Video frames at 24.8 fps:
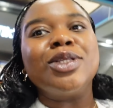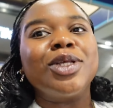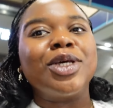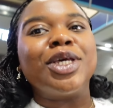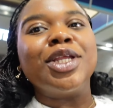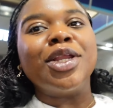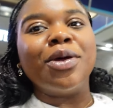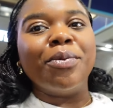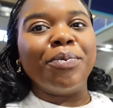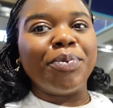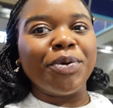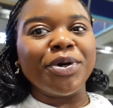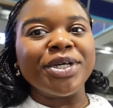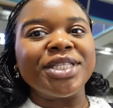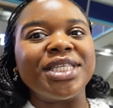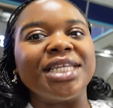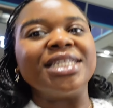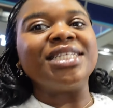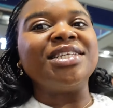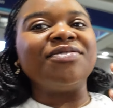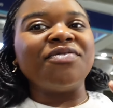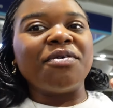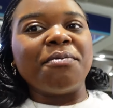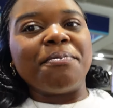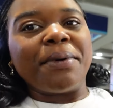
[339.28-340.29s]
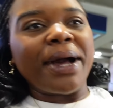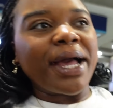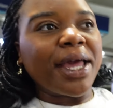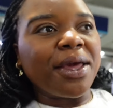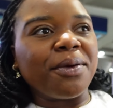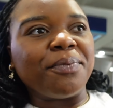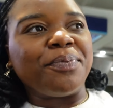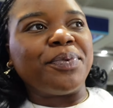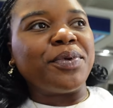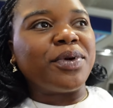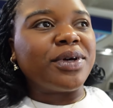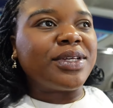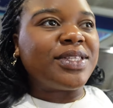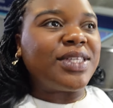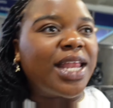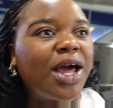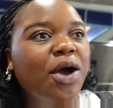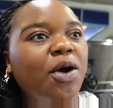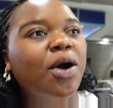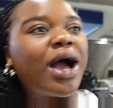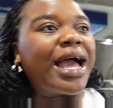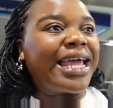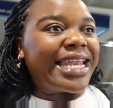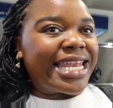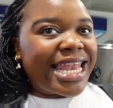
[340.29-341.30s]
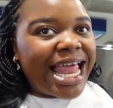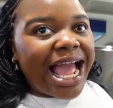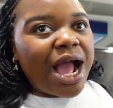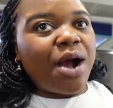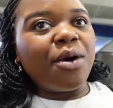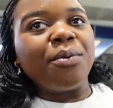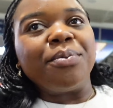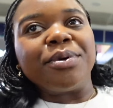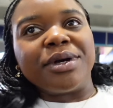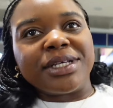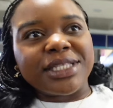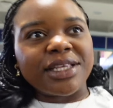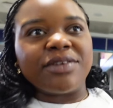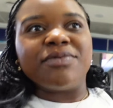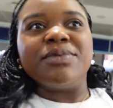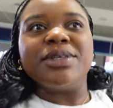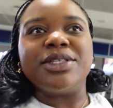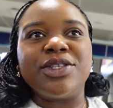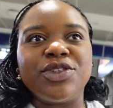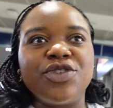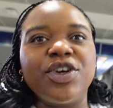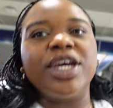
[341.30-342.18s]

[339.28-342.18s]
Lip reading: looking at books, I didn't even buy a book. So now because I missed